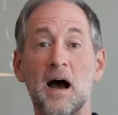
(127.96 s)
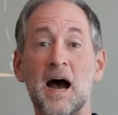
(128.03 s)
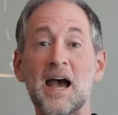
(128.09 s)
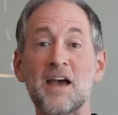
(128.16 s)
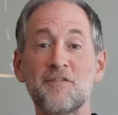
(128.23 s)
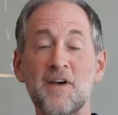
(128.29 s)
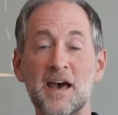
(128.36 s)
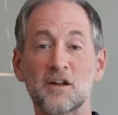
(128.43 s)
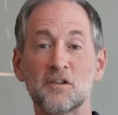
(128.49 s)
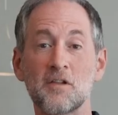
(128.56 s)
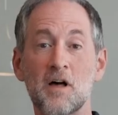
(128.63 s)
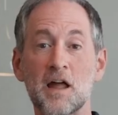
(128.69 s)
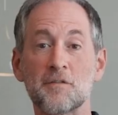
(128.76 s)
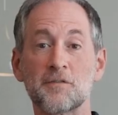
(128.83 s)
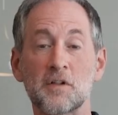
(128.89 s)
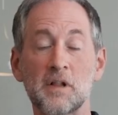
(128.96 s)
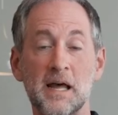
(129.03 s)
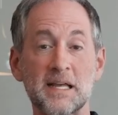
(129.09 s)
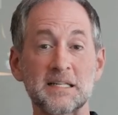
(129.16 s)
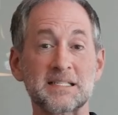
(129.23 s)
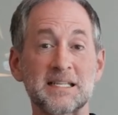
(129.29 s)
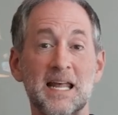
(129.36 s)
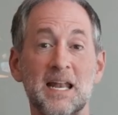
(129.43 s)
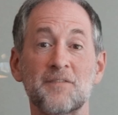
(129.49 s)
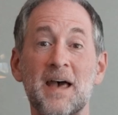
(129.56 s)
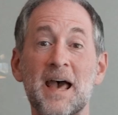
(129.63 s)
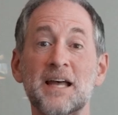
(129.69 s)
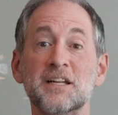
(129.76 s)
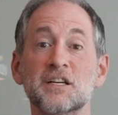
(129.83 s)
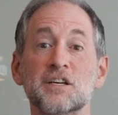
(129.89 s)
I've had a lot of clients that have
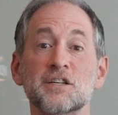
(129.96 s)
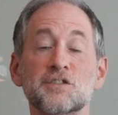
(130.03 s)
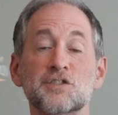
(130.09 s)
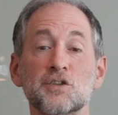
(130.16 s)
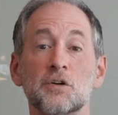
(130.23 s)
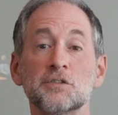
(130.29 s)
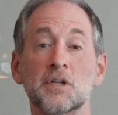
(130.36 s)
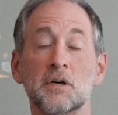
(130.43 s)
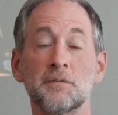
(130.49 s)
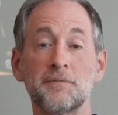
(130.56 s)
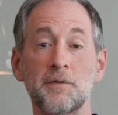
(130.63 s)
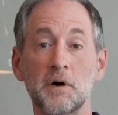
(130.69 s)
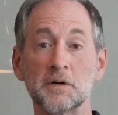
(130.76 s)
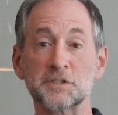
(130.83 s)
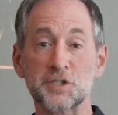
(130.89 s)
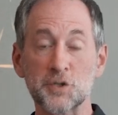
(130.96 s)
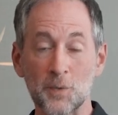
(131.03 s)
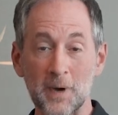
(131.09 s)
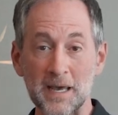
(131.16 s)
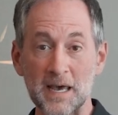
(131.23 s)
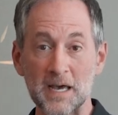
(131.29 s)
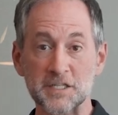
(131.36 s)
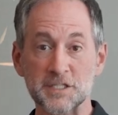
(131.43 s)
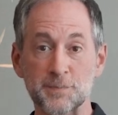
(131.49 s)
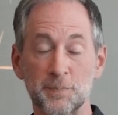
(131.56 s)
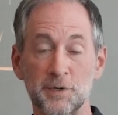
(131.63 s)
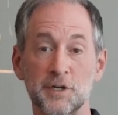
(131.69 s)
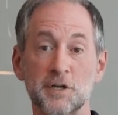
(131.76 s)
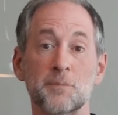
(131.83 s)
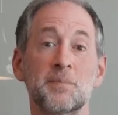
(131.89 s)
had to consult a feng shui
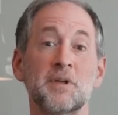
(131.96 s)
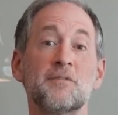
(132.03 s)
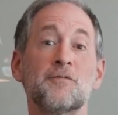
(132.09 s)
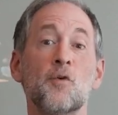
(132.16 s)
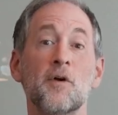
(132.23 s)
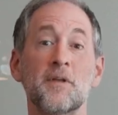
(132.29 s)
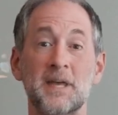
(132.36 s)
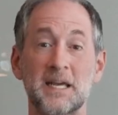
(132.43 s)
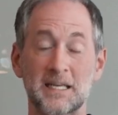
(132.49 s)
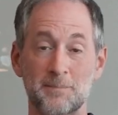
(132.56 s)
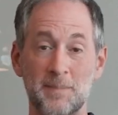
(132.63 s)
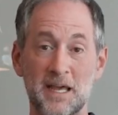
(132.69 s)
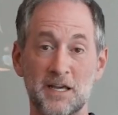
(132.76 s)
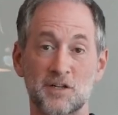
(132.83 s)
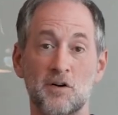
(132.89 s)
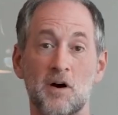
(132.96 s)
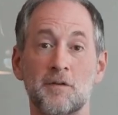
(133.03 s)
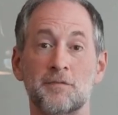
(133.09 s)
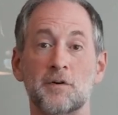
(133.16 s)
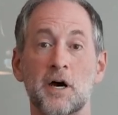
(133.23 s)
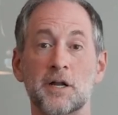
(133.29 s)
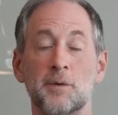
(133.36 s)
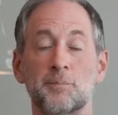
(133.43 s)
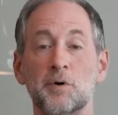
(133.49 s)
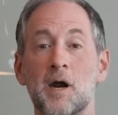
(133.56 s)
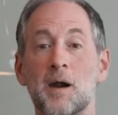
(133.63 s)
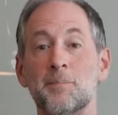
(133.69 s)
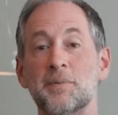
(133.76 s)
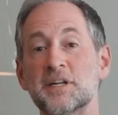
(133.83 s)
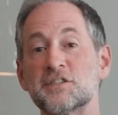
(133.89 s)
expert before they can make an offer on a
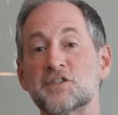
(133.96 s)
property.